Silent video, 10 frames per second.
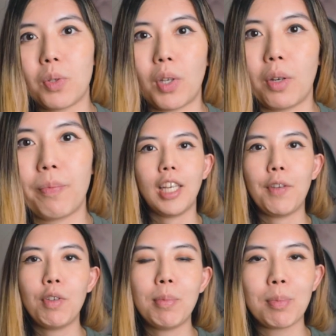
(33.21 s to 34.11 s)
So
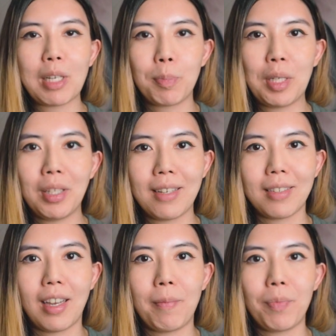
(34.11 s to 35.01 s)
if you missed my spiel
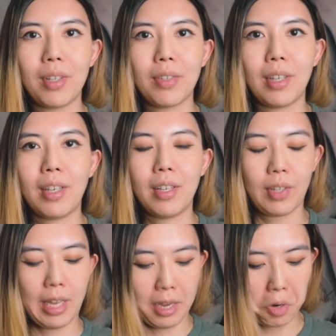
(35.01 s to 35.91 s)
last time, this
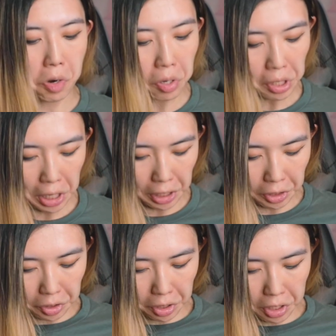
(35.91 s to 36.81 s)
is a Kolok
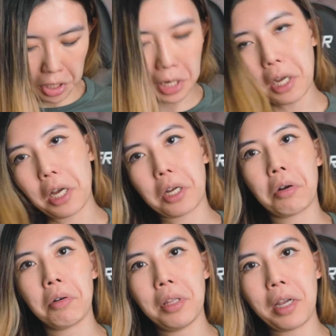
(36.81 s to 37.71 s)
shirt.
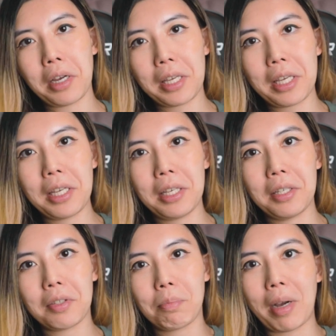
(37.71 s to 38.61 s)
Kolok
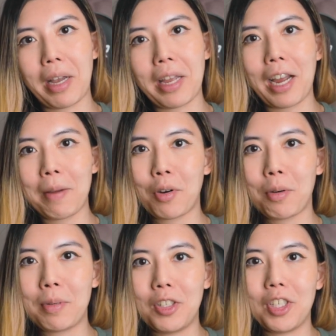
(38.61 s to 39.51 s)
is by
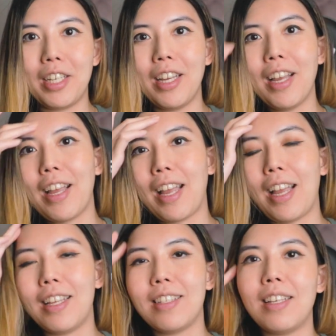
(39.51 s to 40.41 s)
Hyper RPG,
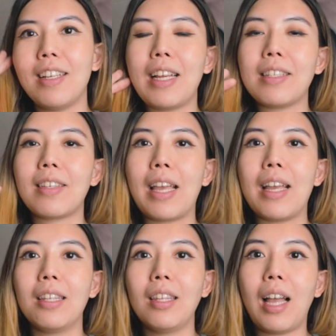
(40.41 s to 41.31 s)
and it is
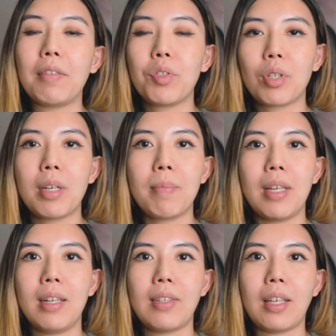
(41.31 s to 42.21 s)
a live stream.
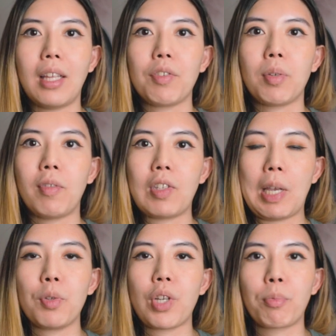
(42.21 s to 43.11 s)
It is a live stream of a
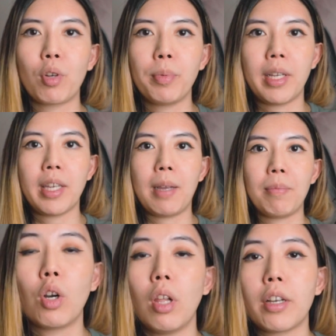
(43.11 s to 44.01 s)
tabletop role-playing
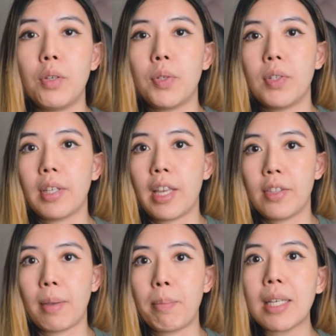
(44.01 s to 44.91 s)
game. Kolok uses the
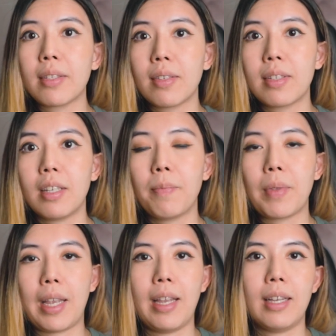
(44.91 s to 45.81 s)
Kids on Bike
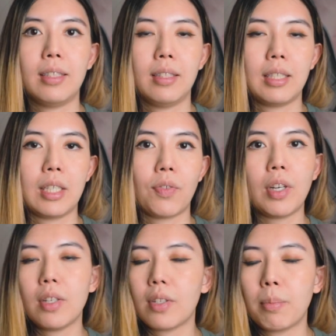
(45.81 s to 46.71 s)
system, and it's
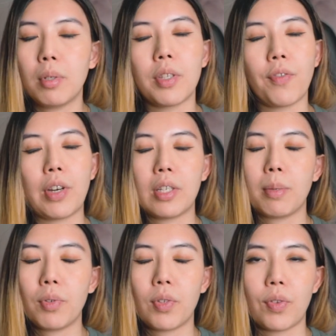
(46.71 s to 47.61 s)
very simple. It's a very
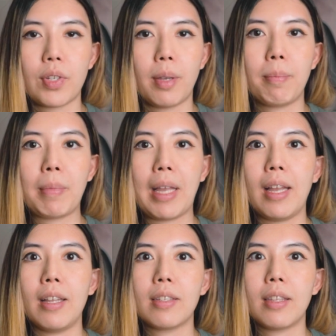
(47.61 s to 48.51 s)
simple system,
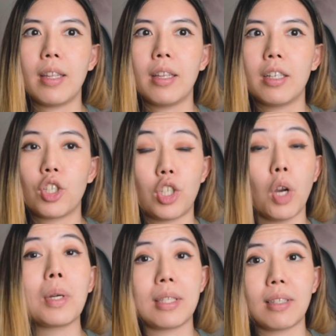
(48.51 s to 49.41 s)
and the
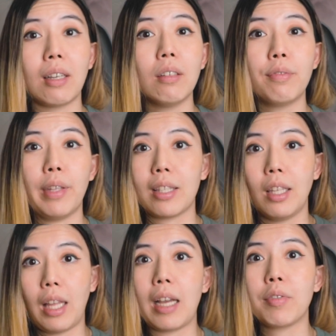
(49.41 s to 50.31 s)
show itself, like
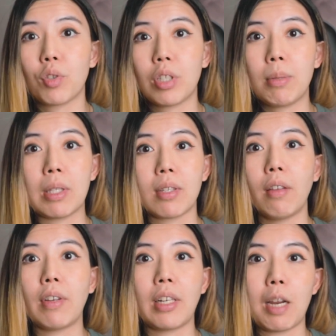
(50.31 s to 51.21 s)
the live stream
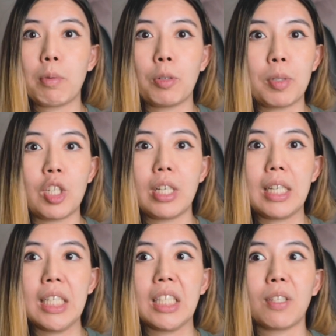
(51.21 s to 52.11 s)
itself on Hyper RPG,
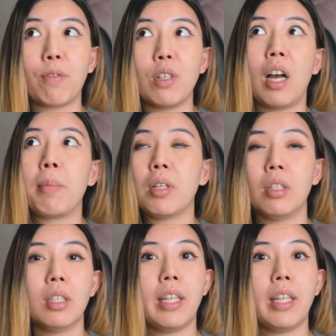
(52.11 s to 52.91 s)
is phenomenal.